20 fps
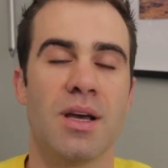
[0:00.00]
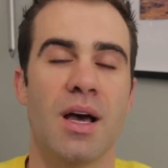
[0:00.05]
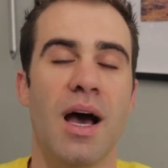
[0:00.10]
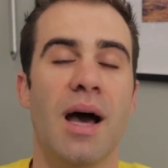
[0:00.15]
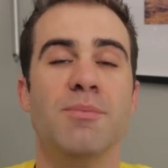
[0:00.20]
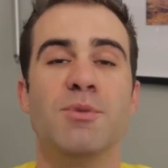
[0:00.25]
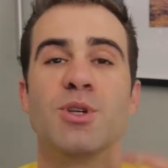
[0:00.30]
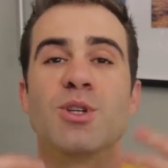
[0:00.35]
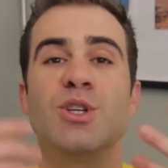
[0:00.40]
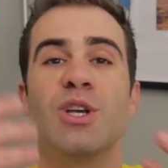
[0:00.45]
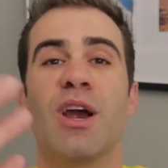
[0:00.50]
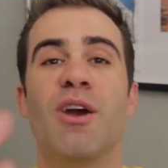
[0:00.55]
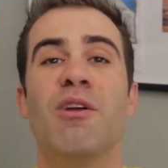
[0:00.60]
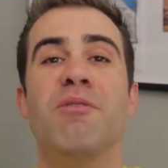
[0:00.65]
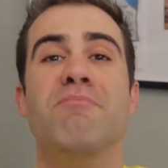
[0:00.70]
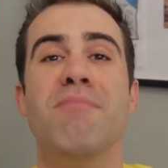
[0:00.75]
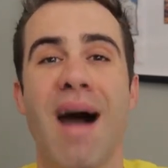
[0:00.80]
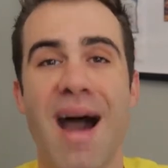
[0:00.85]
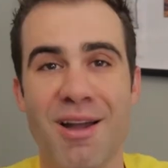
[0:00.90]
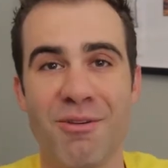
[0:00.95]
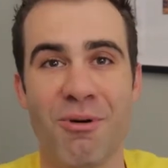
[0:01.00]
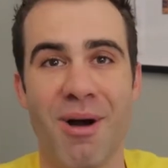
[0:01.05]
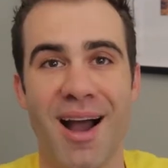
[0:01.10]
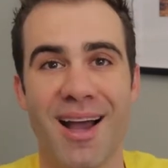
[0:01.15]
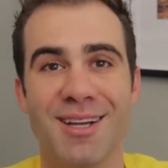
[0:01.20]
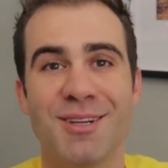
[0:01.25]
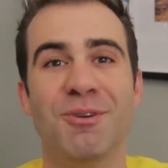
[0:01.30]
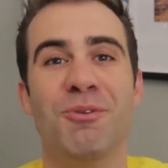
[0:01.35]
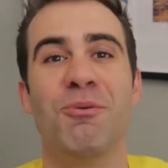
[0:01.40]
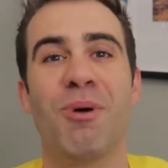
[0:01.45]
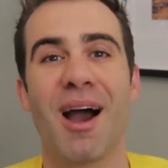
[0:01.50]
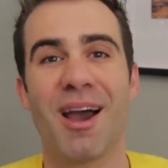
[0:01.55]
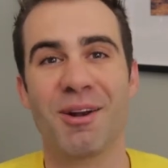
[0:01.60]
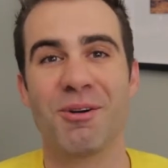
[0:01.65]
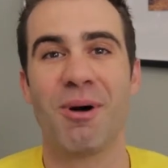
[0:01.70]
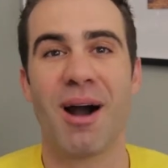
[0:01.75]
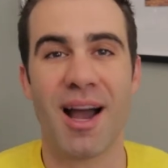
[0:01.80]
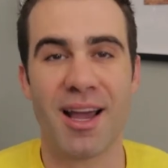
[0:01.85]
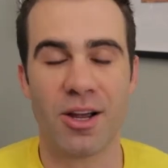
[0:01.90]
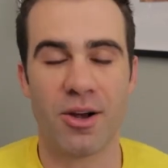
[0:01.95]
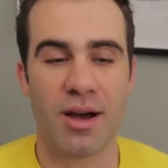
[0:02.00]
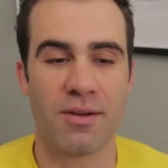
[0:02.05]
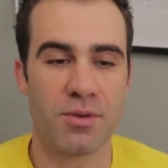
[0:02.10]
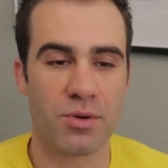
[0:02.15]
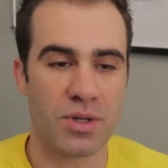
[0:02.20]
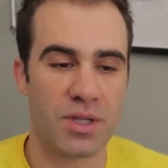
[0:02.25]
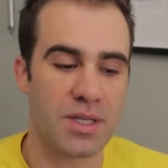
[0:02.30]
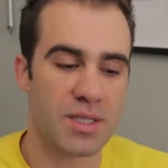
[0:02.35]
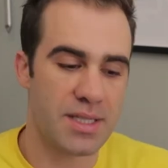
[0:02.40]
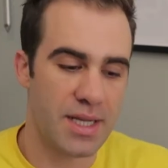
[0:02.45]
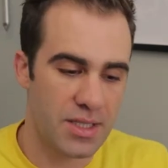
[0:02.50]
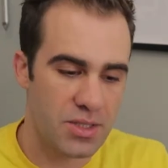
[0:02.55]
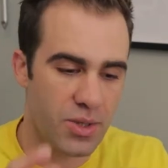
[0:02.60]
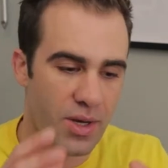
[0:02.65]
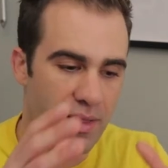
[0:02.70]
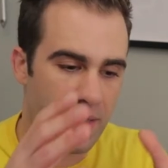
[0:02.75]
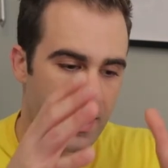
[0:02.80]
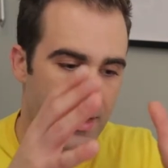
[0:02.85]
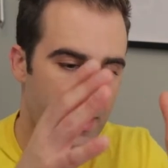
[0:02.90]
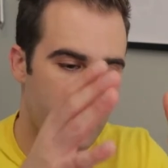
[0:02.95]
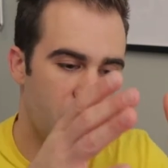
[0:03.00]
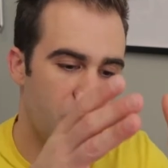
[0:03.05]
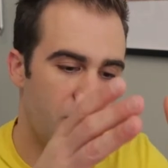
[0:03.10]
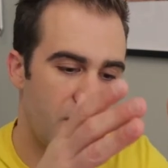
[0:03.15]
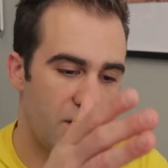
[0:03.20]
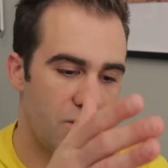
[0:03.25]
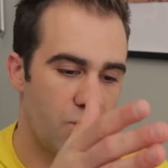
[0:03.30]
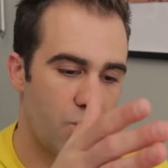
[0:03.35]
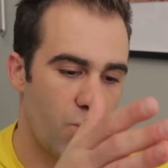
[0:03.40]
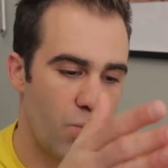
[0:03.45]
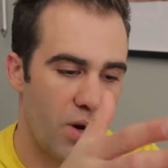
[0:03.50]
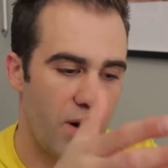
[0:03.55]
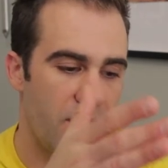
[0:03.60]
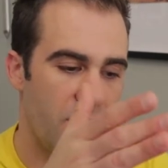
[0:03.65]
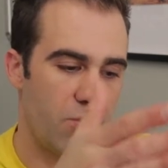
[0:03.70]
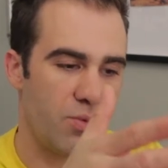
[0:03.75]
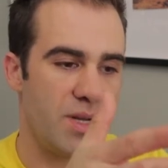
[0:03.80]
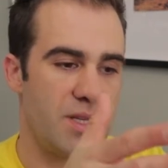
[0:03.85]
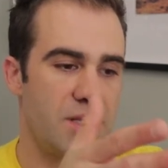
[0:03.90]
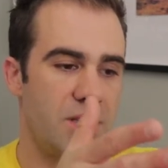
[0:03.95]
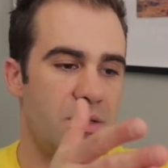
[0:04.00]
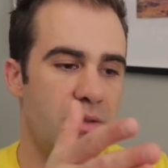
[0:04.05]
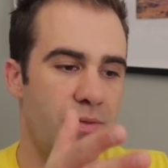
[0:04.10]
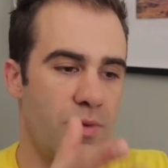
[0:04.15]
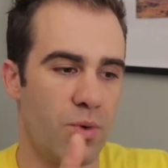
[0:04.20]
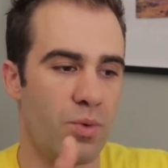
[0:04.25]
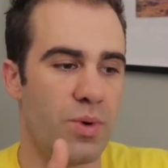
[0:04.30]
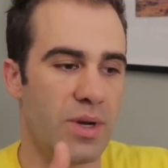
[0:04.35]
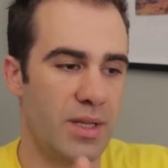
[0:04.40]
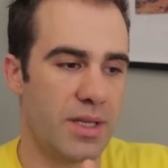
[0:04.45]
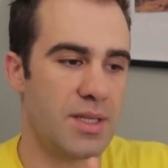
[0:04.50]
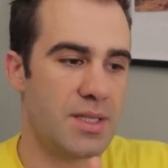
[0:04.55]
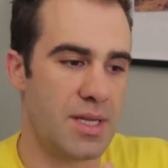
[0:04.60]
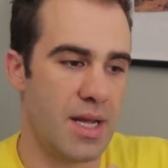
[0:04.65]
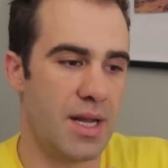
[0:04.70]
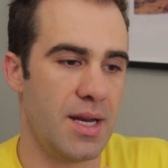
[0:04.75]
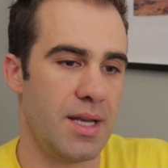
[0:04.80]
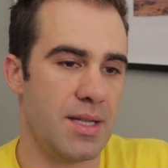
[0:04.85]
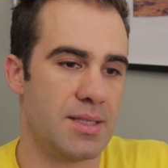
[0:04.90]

I'm just sharing my why. Why do I go after real estate? So I think that's that's one of the reasons for real estate.